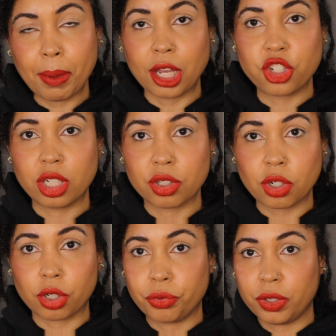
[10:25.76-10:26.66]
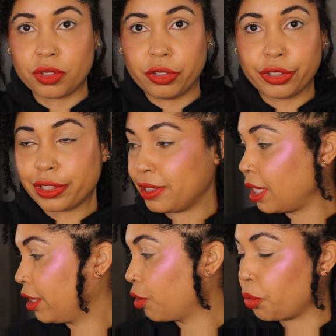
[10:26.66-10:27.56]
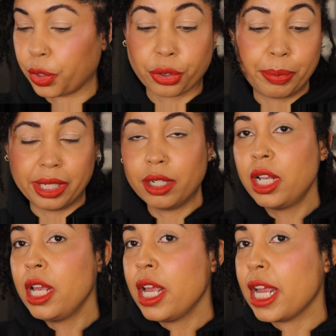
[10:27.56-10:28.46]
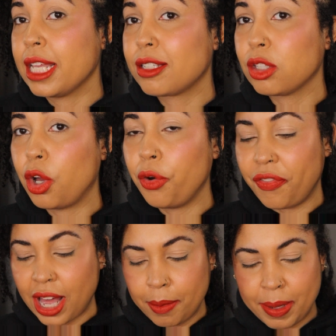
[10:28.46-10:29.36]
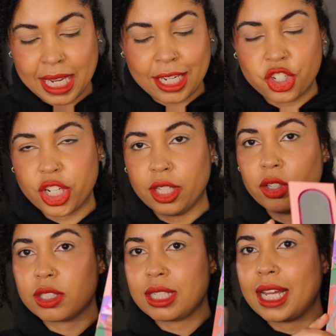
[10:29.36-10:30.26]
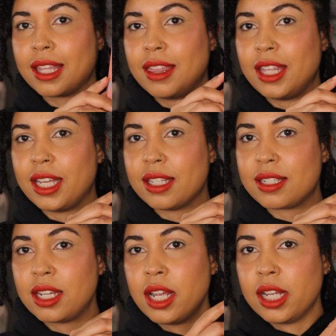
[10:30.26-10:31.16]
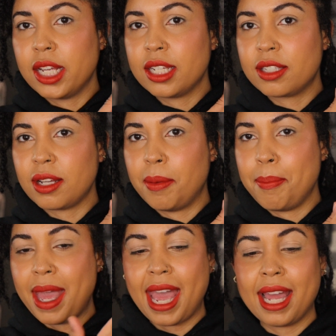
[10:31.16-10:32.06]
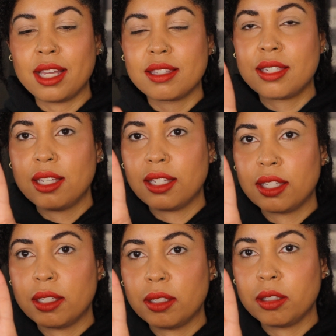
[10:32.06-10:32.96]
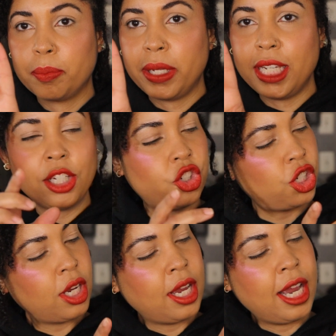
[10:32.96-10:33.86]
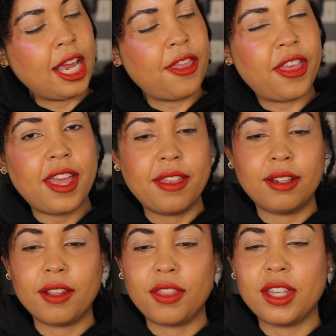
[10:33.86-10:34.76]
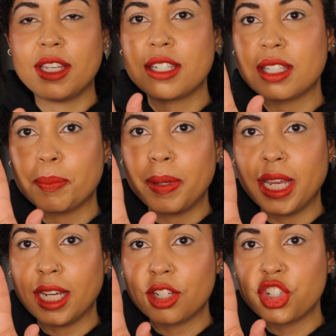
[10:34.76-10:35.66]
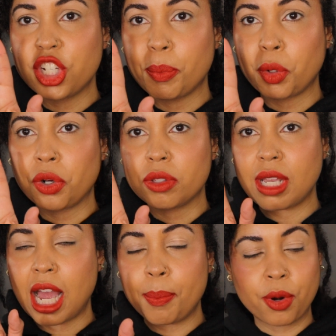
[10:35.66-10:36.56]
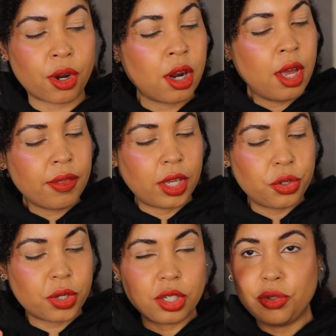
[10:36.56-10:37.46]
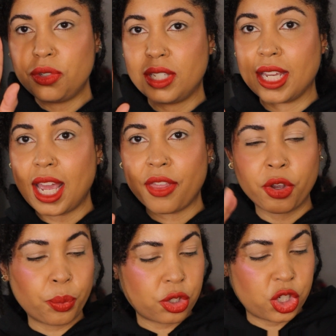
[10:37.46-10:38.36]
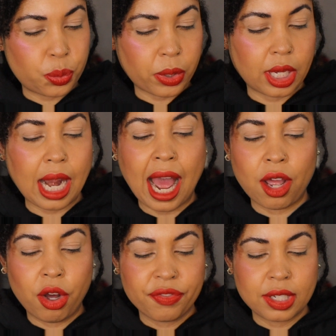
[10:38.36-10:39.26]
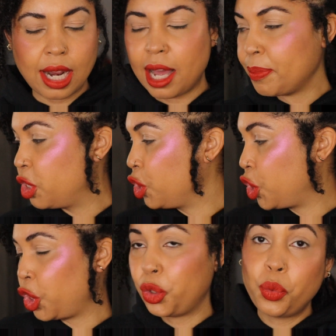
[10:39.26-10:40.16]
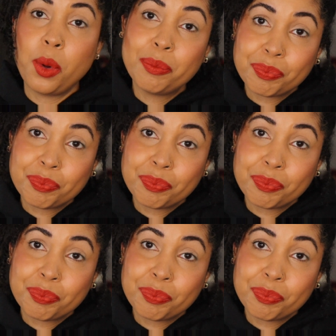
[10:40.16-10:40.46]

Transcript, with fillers: I probably shouldn't have talked through this look because I need to go to work, but it's Lo-Fi Peach. It looks like this. It's a matte peach and then this pink shimmer topper that you can use together, which is what I often opt to do.